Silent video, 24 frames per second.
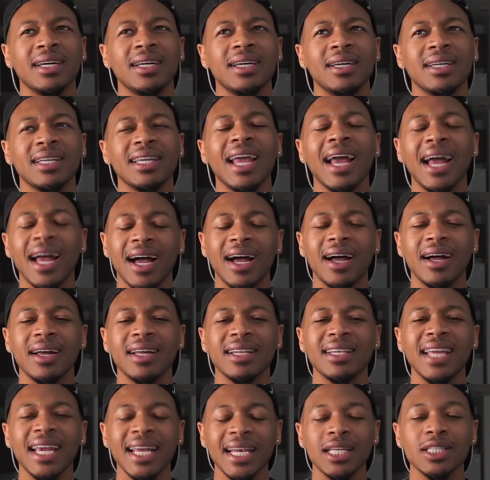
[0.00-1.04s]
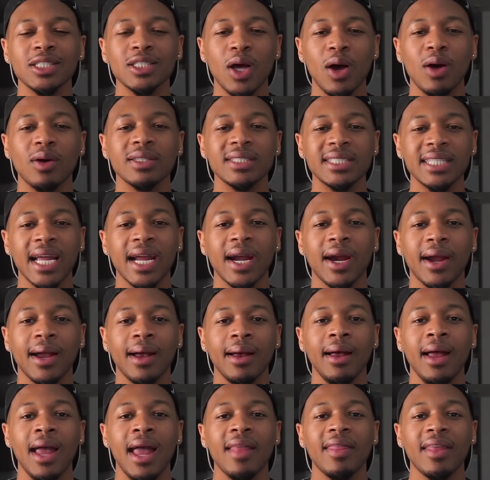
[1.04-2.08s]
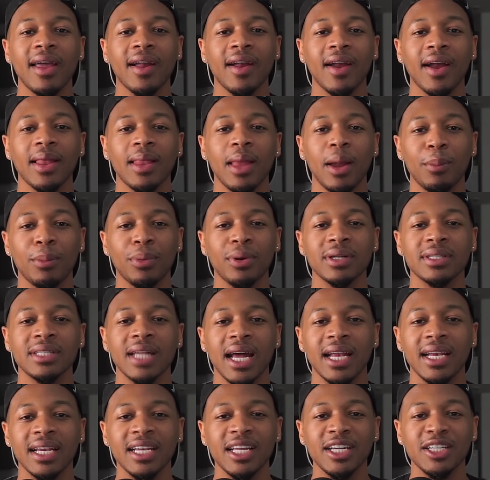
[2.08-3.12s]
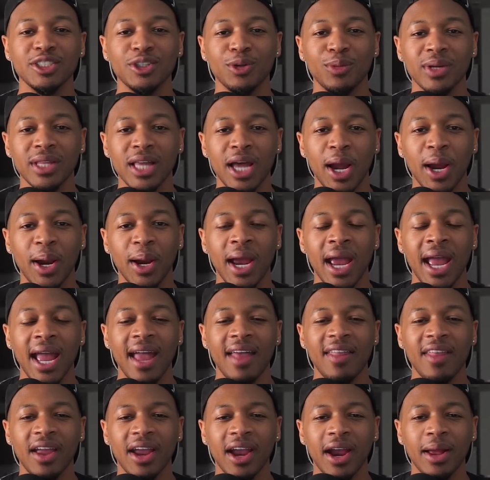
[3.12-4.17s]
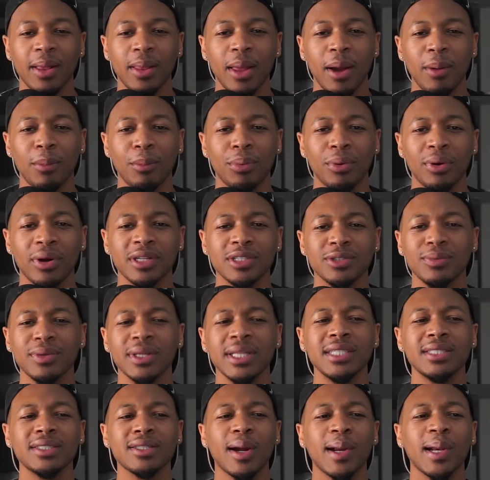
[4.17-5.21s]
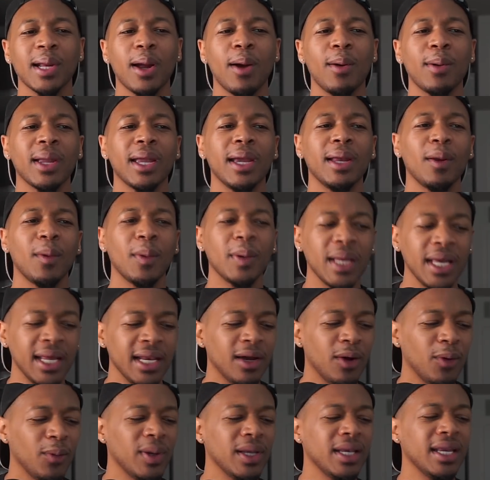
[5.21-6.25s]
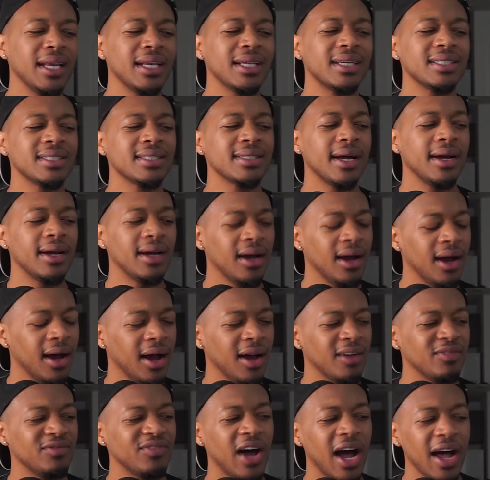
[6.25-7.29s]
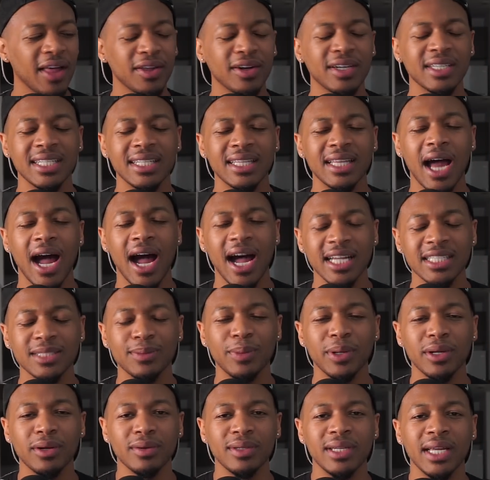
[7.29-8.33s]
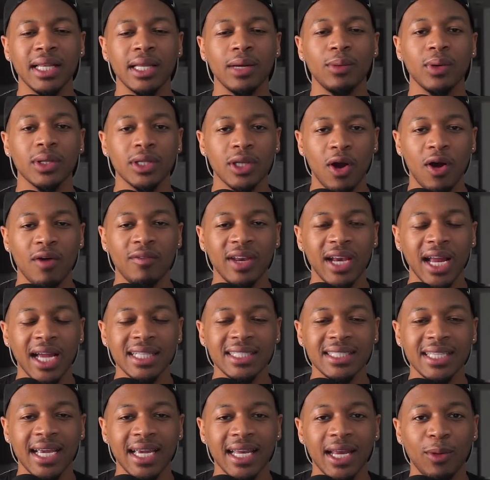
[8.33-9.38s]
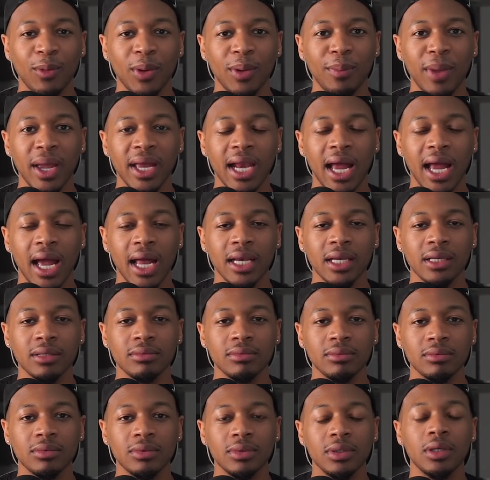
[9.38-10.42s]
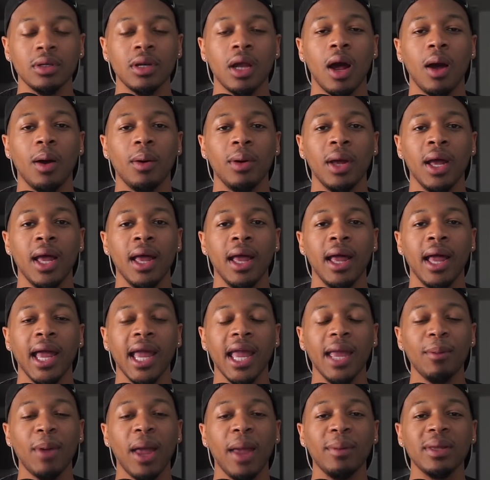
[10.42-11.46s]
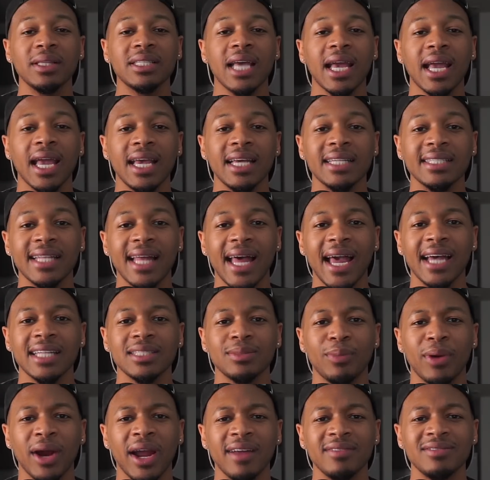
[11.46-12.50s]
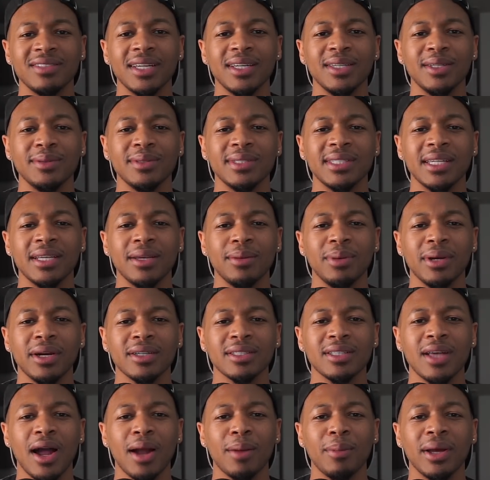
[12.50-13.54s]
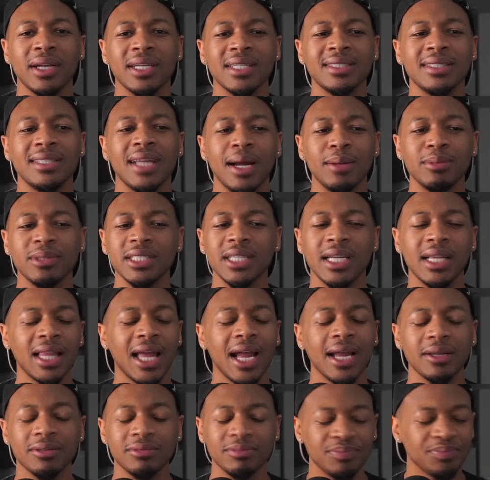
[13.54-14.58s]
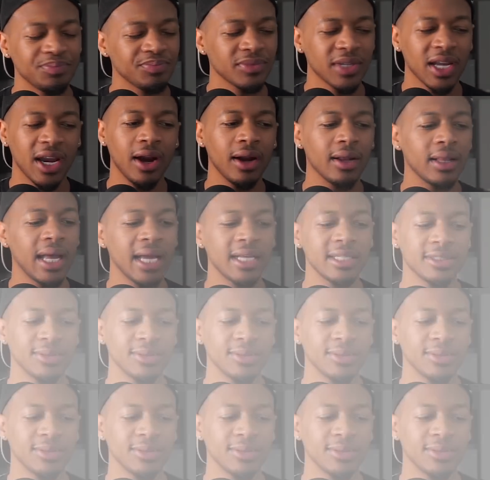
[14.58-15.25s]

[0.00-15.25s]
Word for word: Yeah, Nina told Sarah that Caroline Brooks had an issue with her, and then Caroline Brooks really started going in on Nina when Nina's uh, father is in the hospital dealing with COVID nineteen, and we may not, you know, he may be taking his last breaths, and you sitting up here talking about this dumb shit like. Carolina's